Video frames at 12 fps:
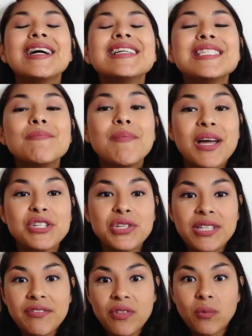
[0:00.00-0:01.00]

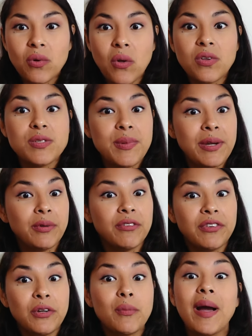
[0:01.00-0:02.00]
especially if the role is being
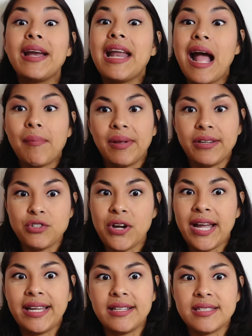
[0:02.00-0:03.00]
reviewed by an applicant
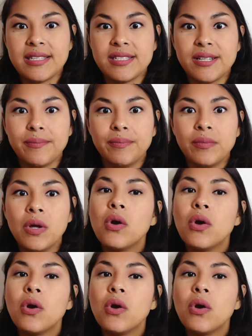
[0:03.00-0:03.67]
tracking system